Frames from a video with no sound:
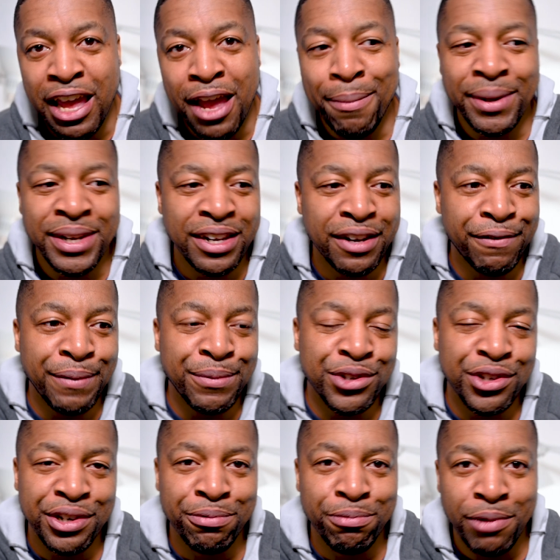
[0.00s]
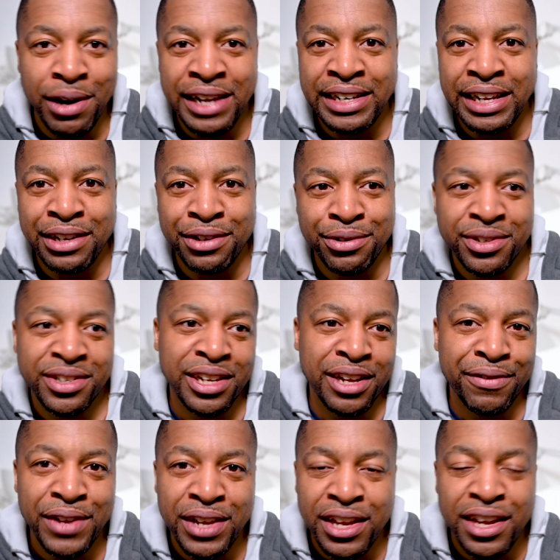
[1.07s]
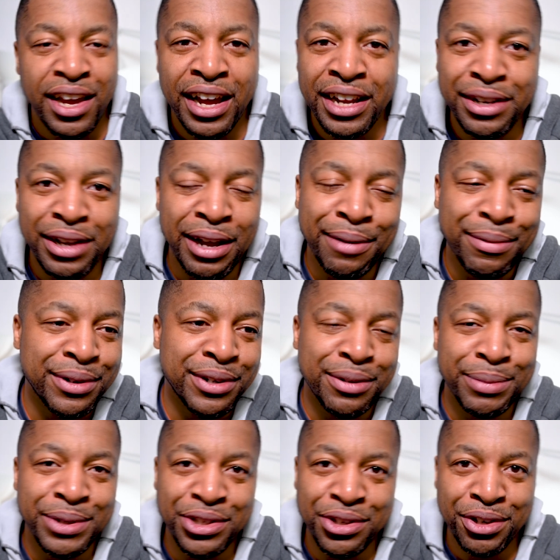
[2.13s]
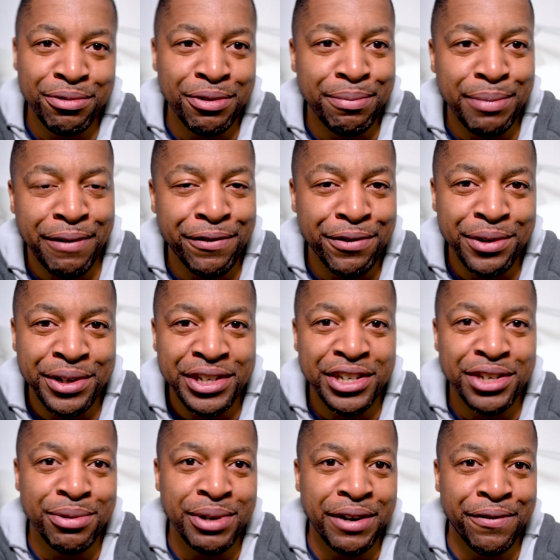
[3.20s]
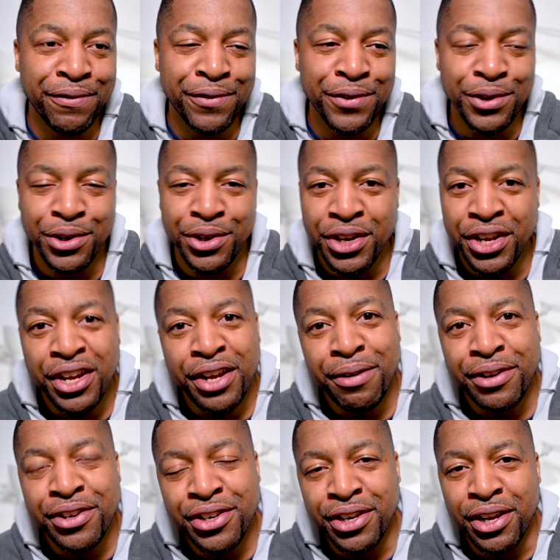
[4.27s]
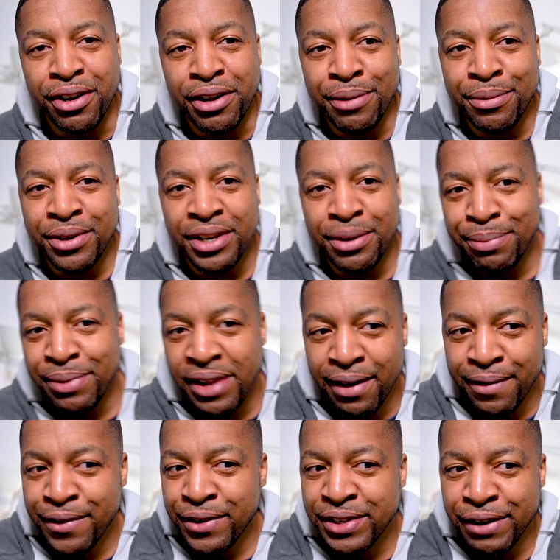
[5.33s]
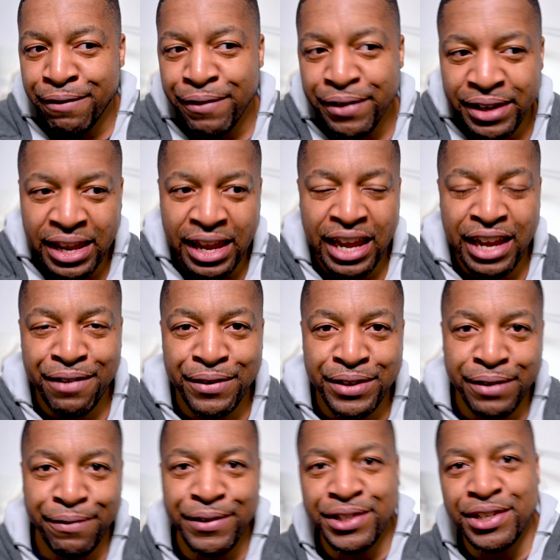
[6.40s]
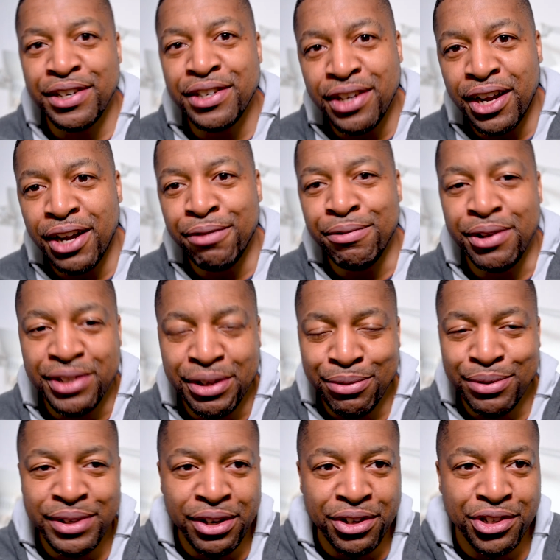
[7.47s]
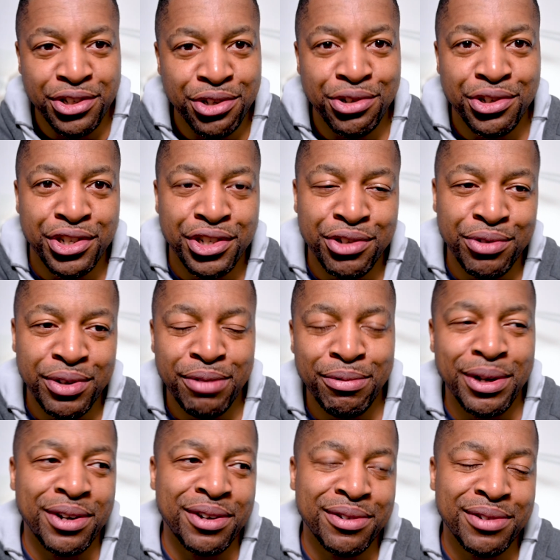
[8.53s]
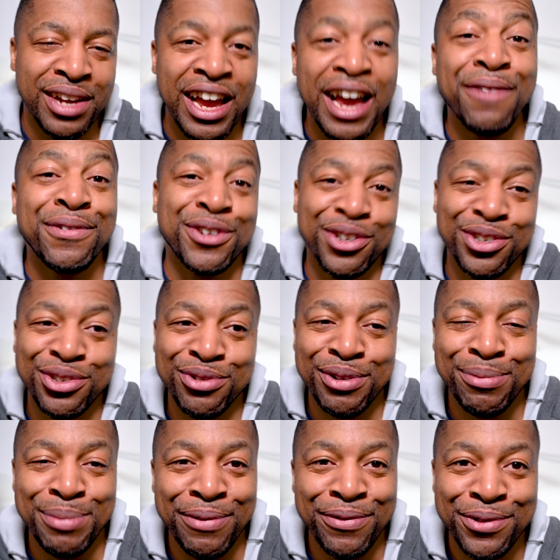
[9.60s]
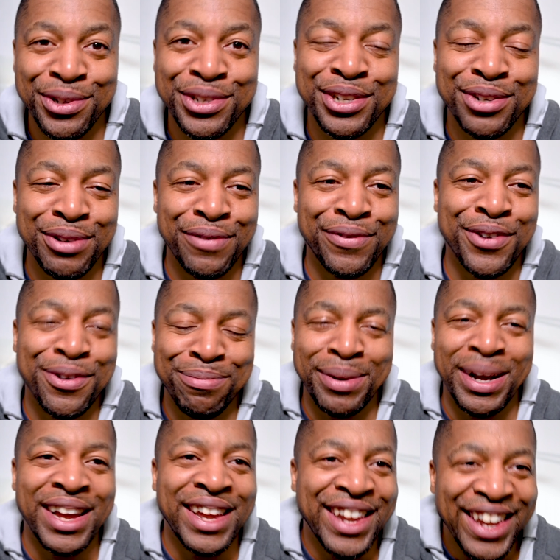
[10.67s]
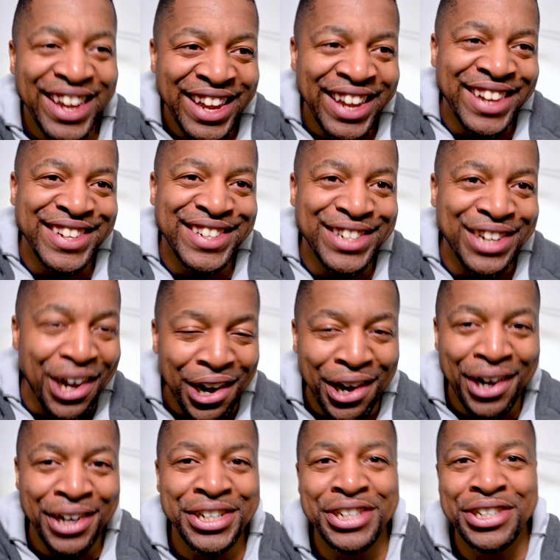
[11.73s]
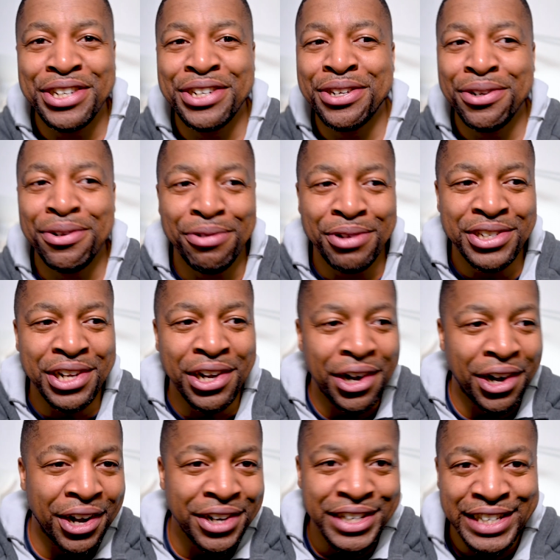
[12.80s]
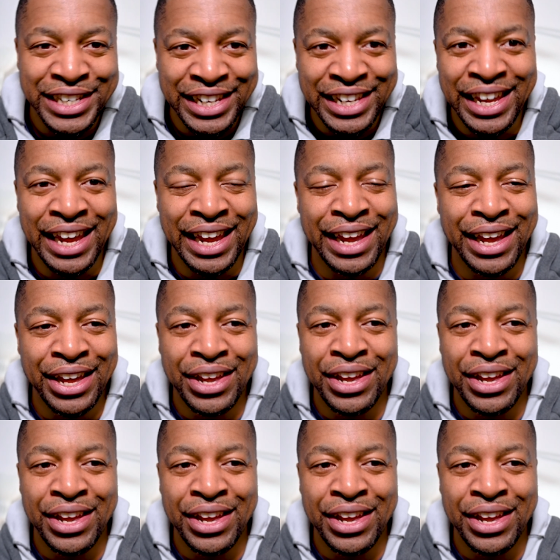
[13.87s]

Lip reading: But then if I'm shooting wide angle stuff, I'm going to be shooting with my 14-24. You know, I've got different gears for different scenarios. I would not shoot street, well, I have shot street with my 14-24, but it's harder to do. It's harder to get.